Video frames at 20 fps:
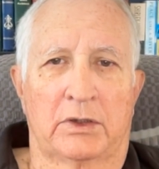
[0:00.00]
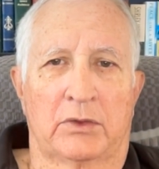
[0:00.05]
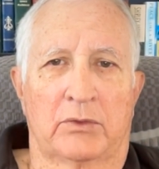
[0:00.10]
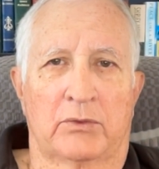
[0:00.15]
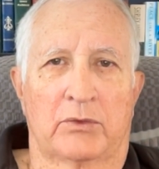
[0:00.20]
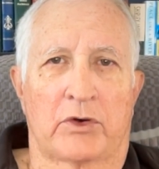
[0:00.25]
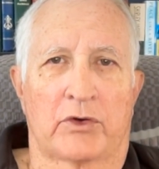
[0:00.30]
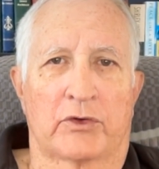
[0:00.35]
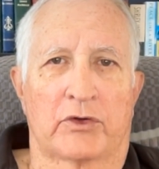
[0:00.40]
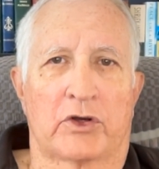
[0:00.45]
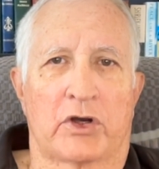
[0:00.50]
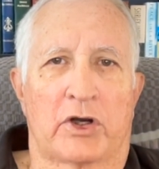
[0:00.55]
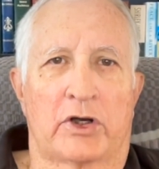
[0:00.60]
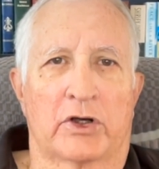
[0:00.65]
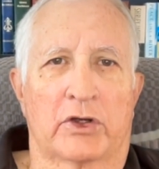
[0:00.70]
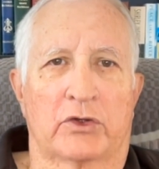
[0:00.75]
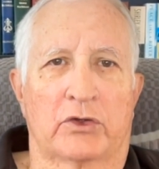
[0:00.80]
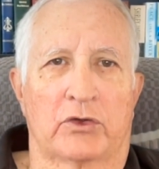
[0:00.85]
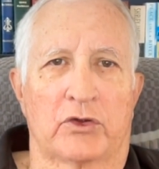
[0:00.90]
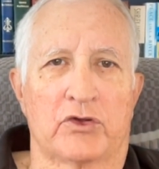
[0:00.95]
wrote an
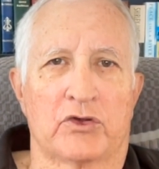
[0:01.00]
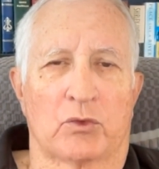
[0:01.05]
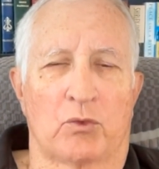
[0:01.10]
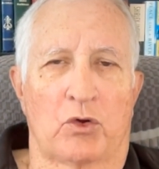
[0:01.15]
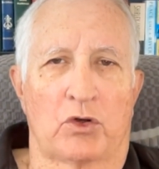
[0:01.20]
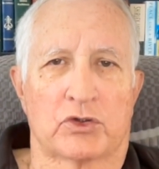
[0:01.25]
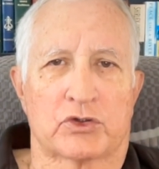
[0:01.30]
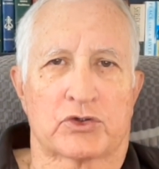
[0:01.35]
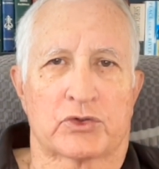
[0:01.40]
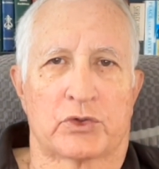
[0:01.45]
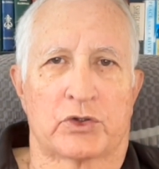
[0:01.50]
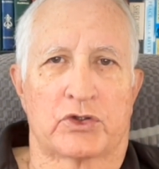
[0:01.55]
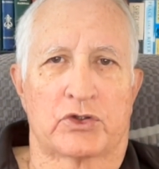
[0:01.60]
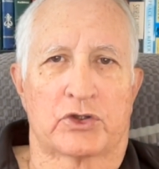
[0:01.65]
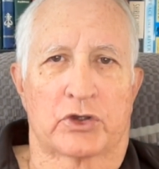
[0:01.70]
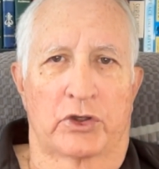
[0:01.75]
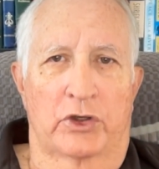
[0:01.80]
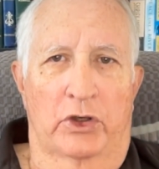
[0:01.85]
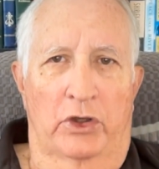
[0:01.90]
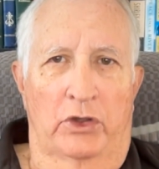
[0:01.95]
article in the Wall Street
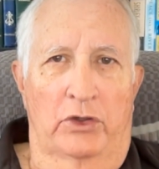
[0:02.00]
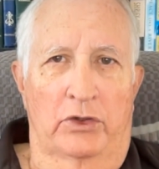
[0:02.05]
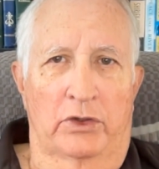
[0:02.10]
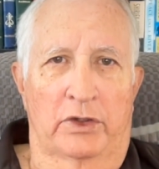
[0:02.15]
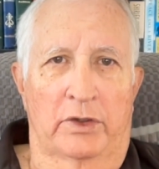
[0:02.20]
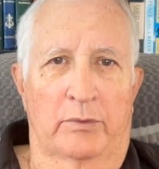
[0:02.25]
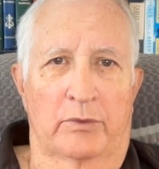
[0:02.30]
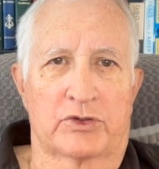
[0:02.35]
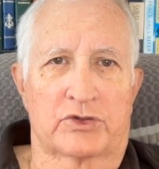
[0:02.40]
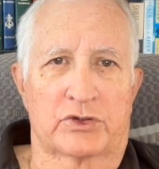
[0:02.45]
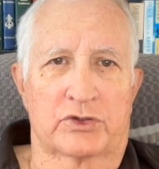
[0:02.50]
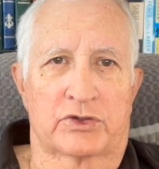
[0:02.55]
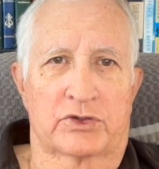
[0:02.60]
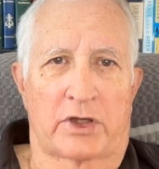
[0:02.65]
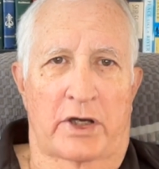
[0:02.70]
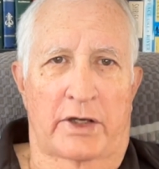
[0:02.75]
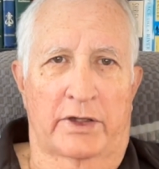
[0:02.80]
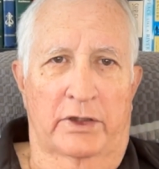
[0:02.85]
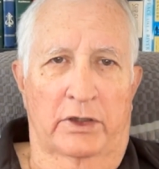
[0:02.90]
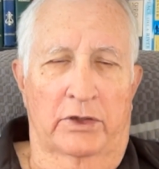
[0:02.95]
Journal. It was
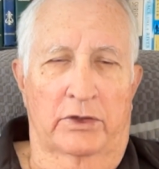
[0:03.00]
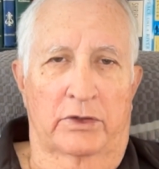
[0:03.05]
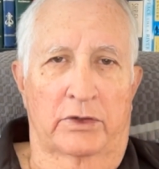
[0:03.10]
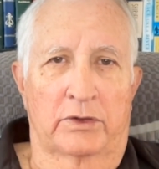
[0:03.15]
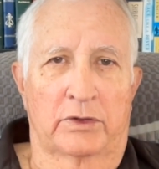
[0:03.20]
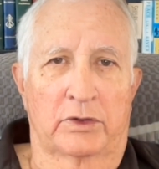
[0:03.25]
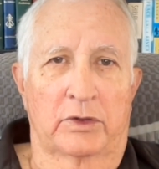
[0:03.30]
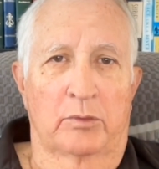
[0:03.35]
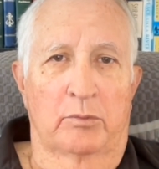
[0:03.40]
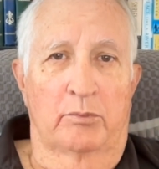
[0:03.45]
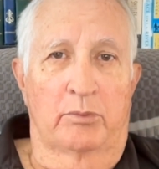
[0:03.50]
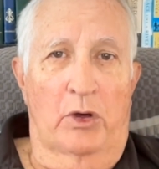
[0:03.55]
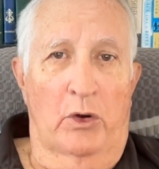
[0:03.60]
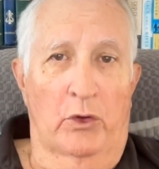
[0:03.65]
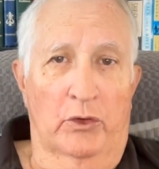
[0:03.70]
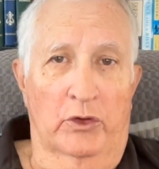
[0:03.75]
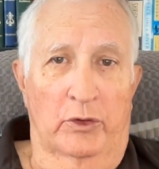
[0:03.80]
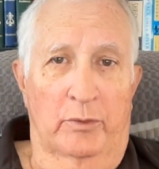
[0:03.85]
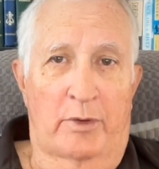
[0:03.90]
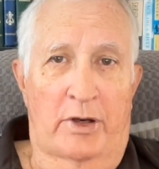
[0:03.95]
entitled,
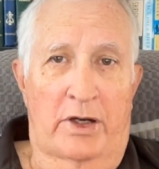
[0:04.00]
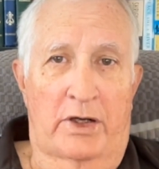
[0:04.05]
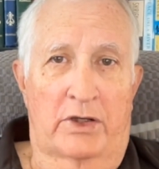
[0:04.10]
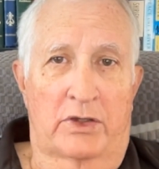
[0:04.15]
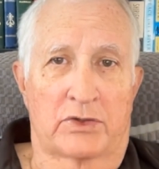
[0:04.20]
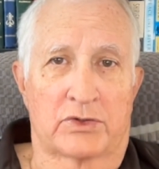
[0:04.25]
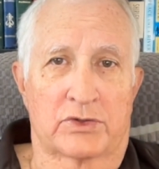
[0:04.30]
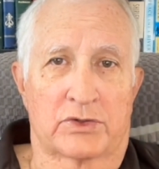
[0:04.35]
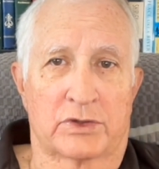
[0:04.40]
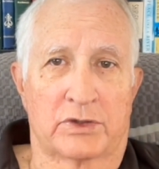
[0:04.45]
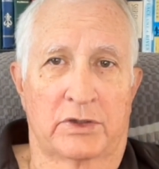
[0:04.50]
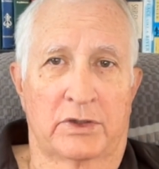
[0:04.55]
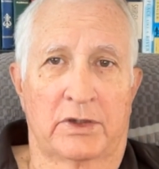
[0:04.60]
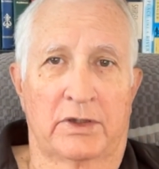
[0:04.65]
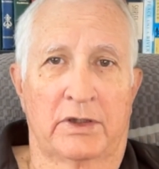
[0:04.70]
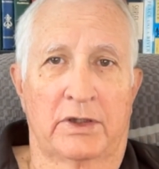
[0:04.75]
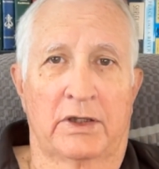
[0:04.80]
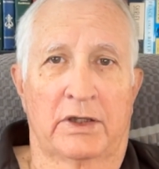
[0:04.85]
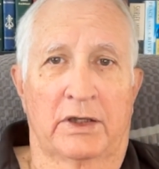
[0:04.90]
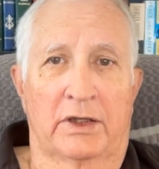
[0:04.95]
Polar Bears,
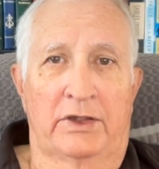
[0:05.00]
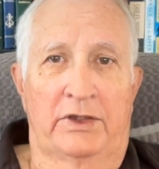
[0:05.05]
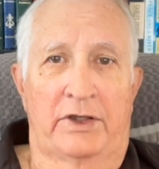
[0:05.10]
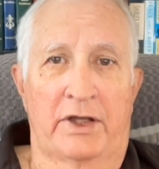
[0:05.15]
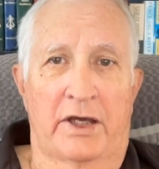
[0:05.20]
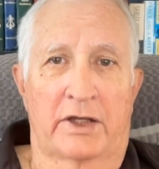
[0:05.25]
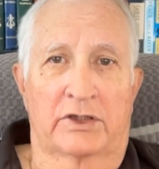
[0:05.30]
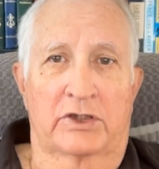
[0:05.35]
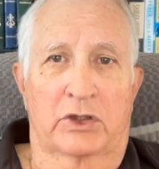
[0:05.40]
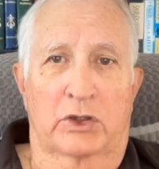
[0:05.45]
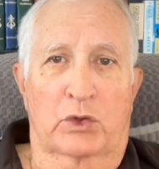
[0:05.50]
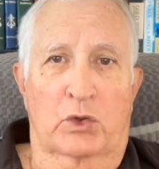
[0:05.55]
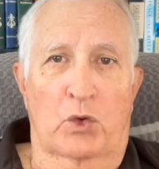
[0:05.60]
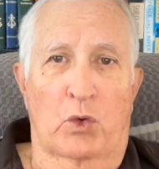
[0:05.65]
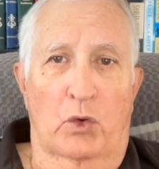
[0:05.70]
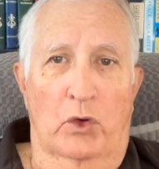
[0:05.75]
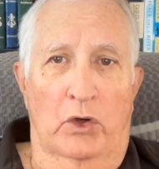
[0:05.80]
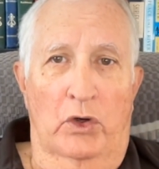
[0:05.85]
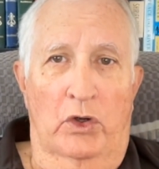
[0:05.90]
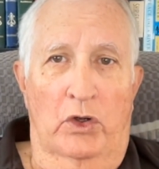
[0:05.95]
Dead
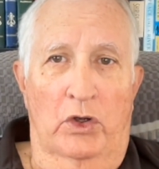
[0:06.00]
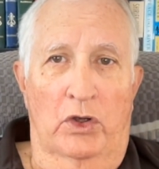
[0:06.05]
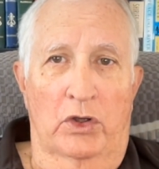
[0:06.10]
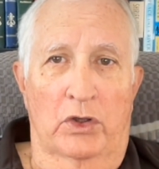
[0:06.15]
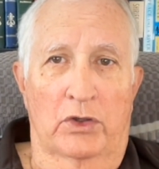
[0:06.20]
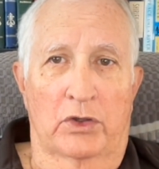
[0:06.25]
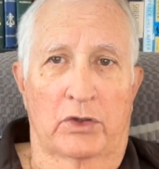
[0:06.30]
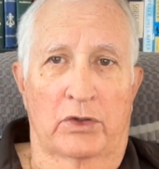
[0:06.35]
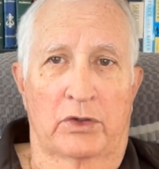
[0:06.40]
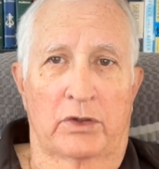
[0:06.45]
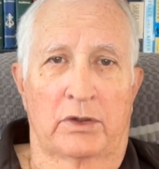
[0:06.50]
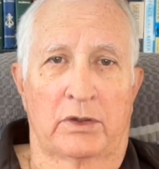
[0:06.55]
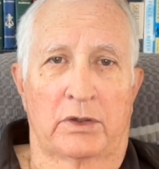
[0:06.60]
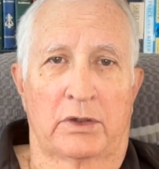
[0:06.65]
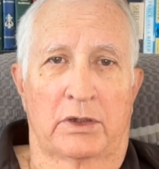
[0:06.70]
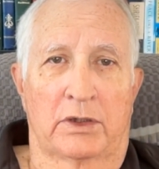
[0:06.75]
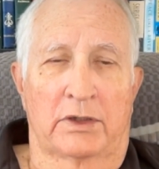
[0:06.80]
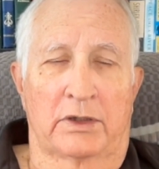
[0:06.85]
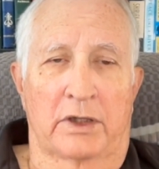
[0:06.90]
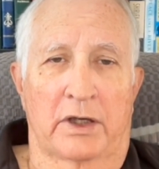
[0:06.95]
Coral,
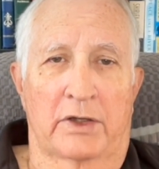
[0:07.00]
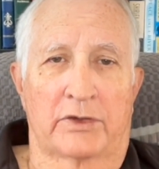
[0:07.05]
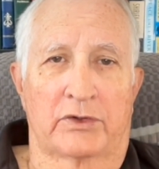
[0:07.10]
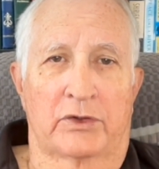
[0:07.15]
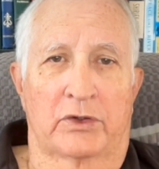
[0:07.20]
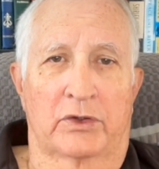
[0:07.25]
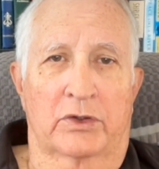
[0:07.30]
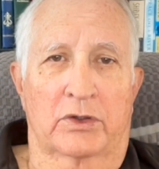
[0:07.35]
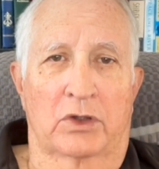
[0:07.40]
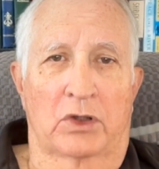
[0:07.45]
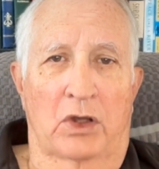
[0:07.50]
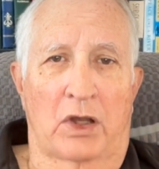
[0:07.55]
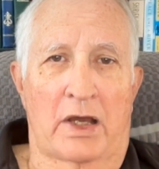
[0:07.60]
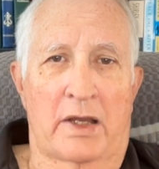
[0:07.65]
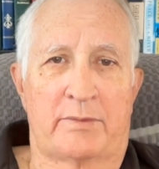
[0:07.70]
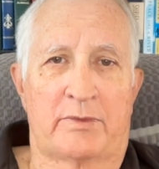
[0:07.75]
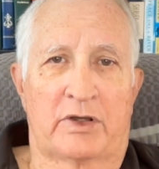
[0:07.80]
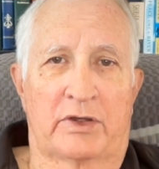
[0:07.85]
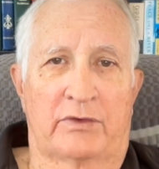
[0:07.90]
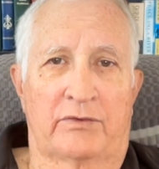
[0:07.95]
and Other
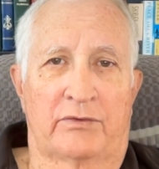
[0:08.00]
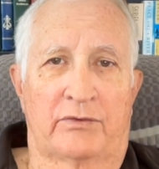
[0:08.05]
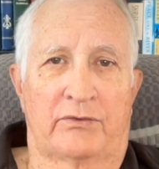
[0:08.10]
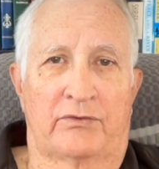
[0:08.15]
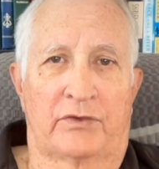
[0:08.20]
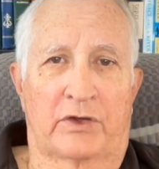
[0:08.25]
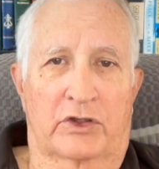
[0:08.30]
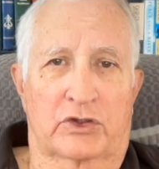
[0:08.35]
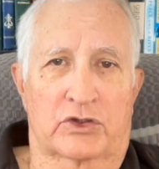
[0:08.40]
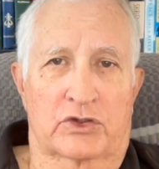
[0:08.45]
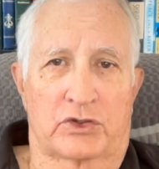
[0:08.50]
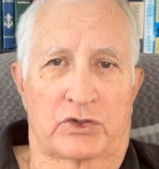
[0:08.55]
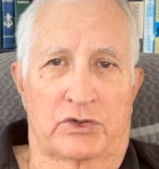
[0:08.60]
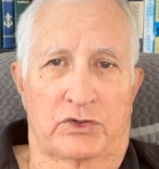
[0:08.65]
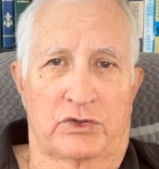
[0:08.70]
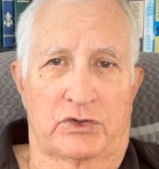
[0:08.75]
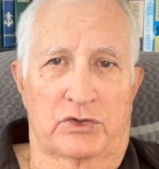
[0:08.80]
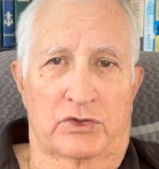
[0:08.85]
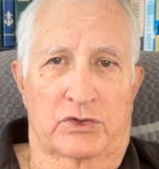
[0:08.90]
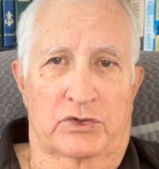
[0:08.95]
Climate
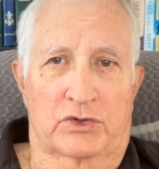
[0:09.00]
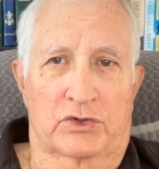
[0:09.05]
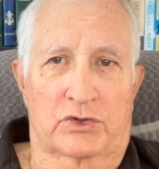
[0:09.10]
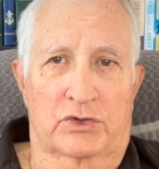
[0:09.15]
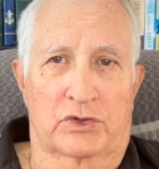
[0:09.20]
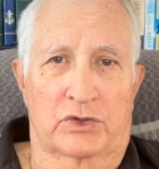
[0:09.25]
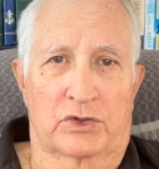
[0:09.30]
Fictions.